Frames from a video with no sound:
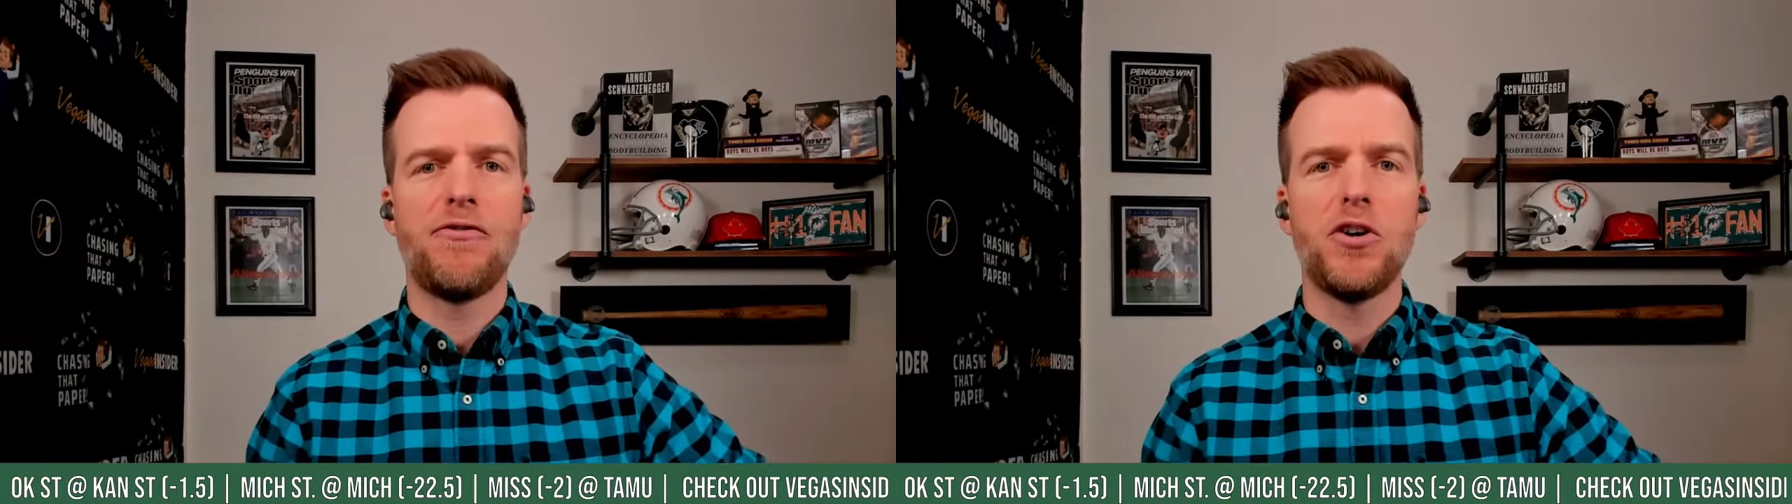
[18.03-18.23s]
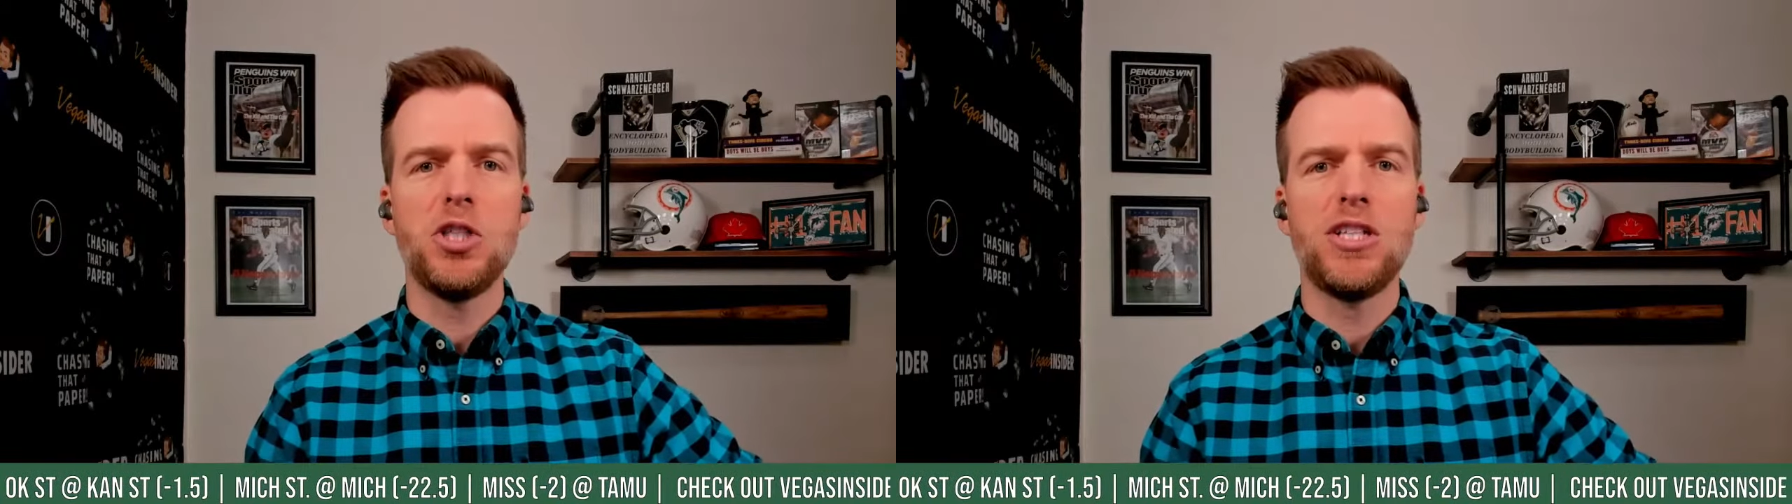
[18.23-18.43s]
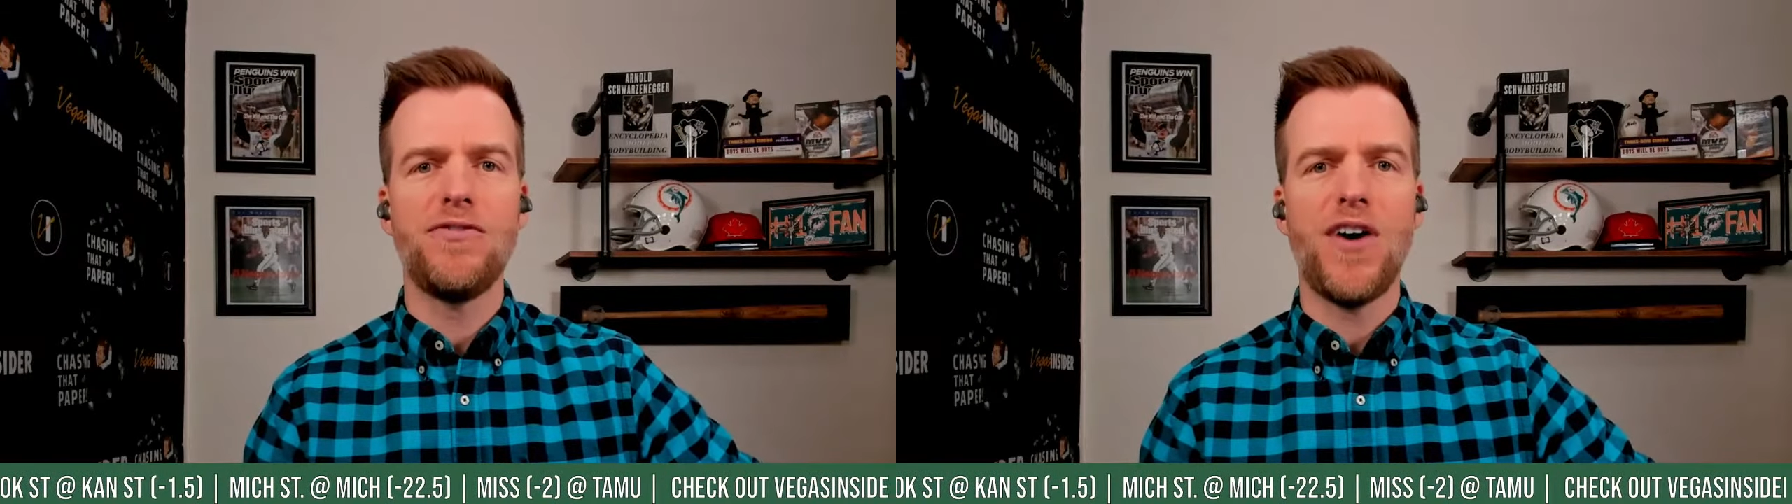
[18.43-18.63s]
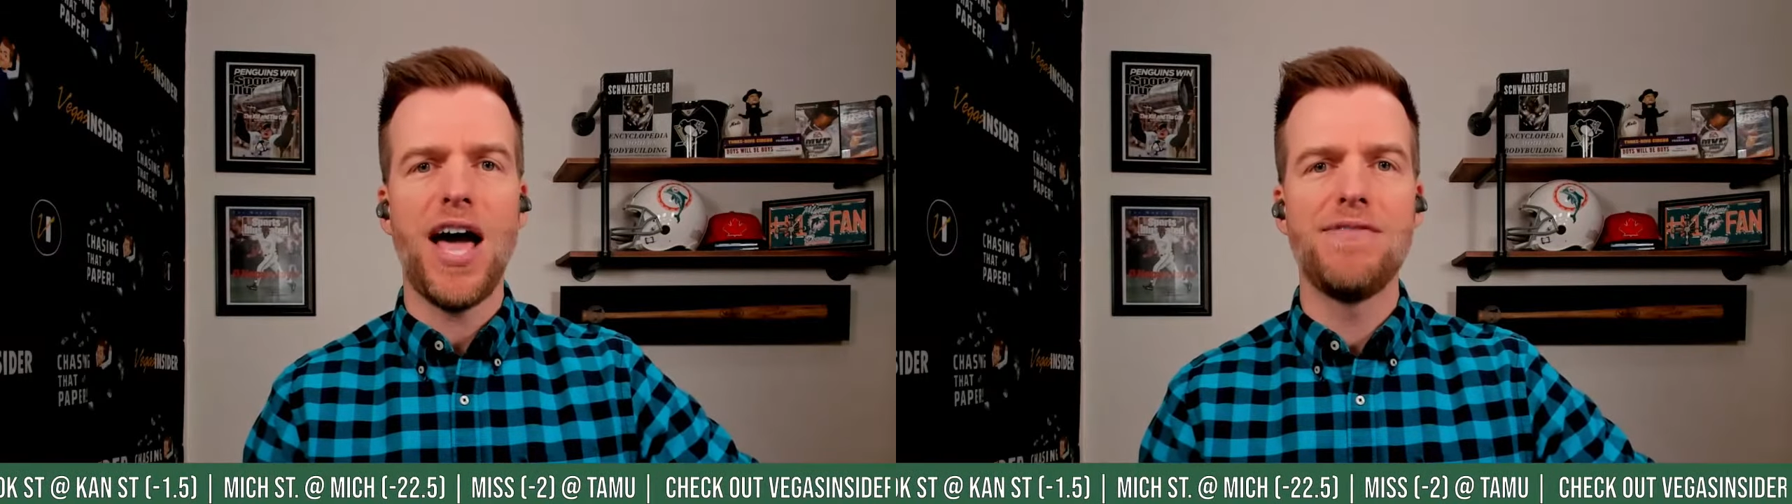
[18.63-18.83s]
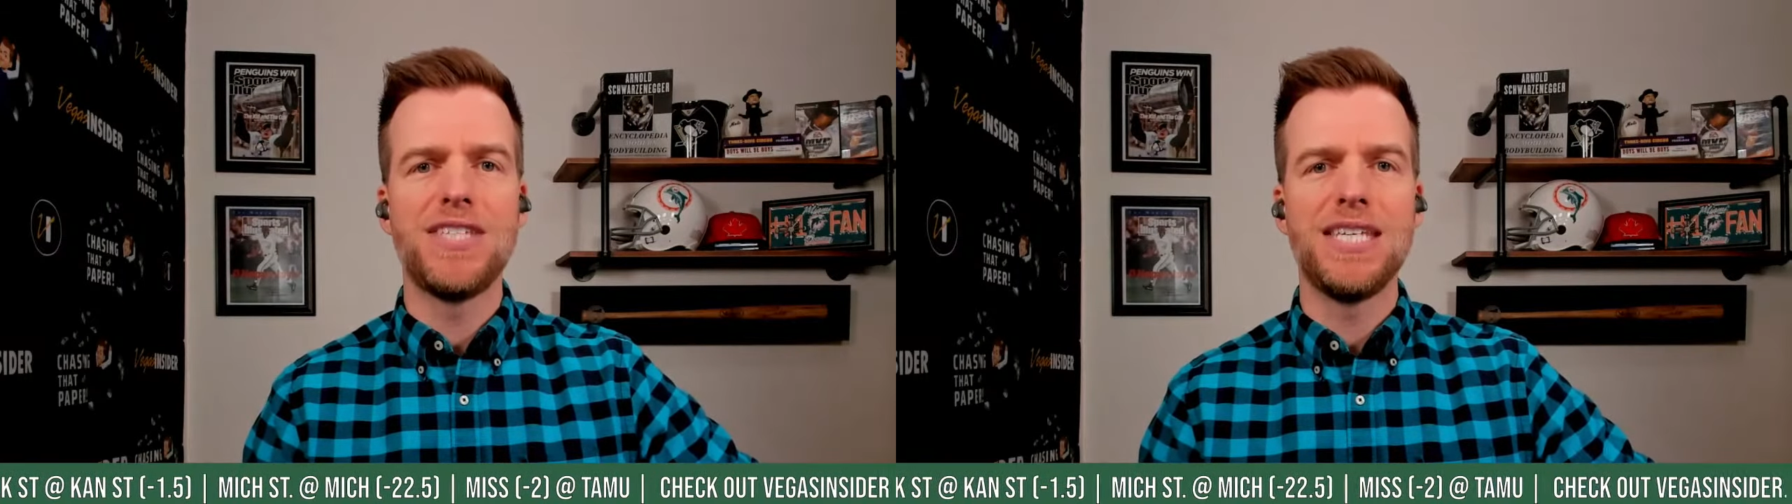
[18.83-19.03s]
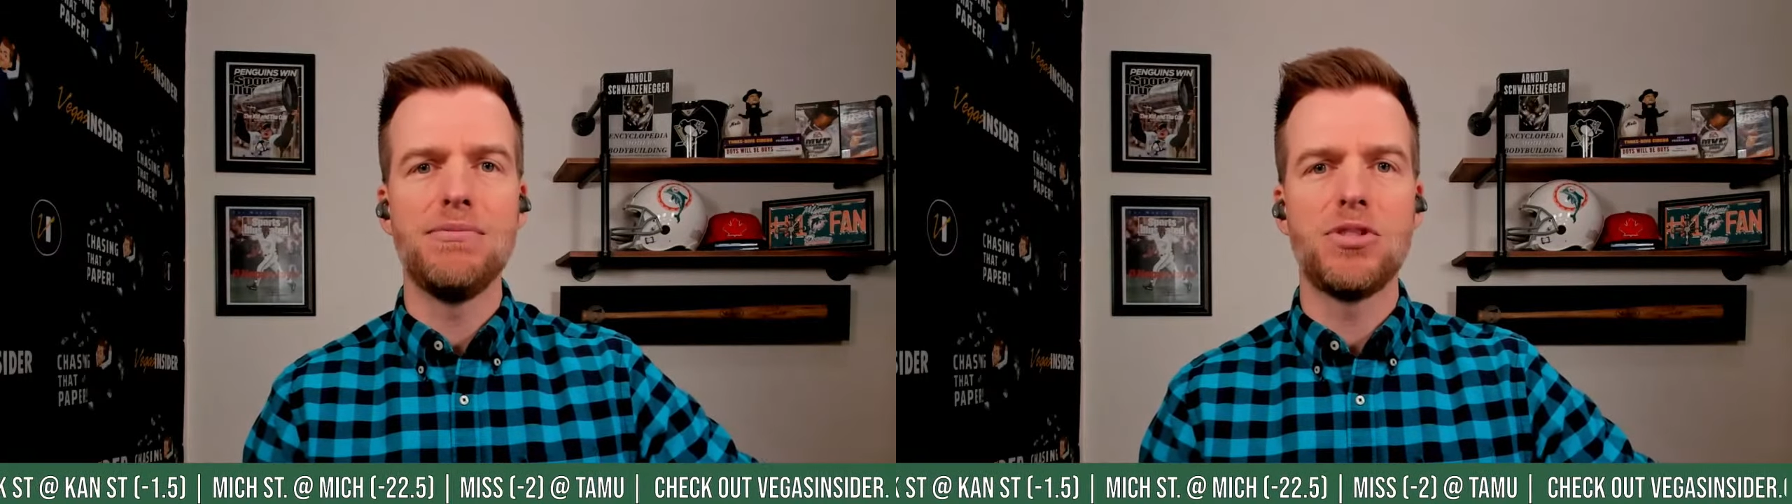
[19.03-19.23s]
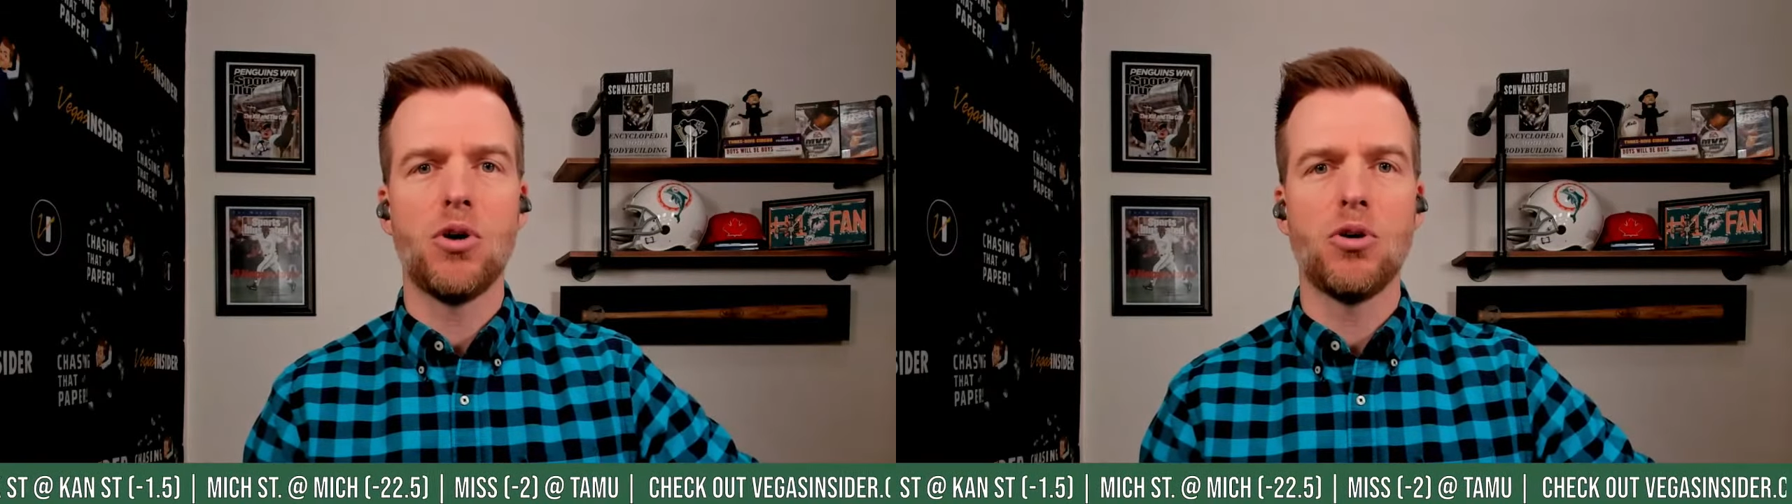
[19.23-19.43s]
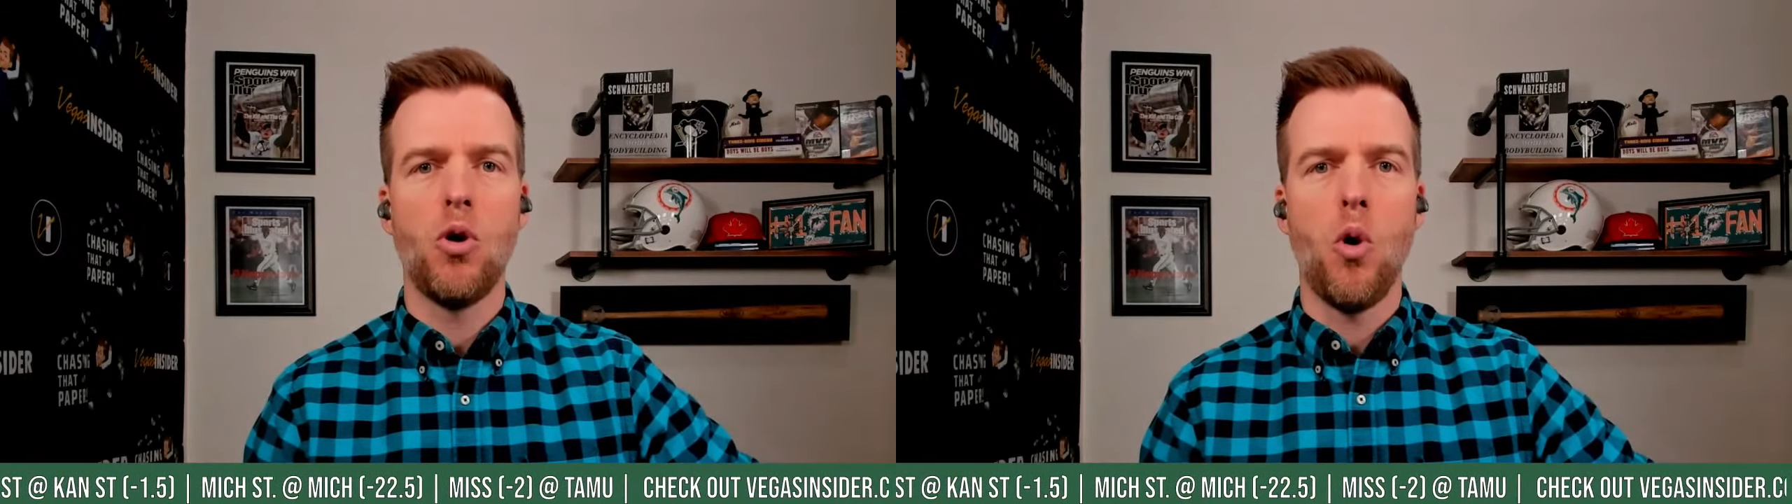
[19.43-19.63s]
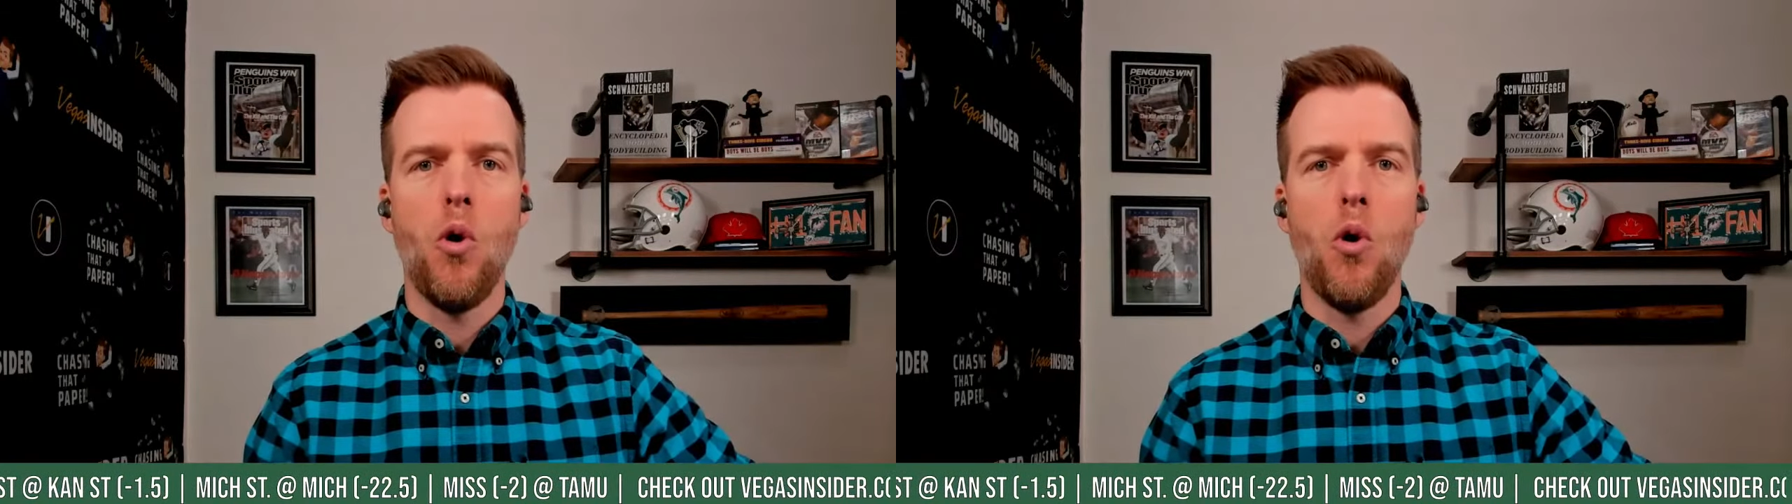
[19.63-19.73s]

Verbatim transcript: first five team total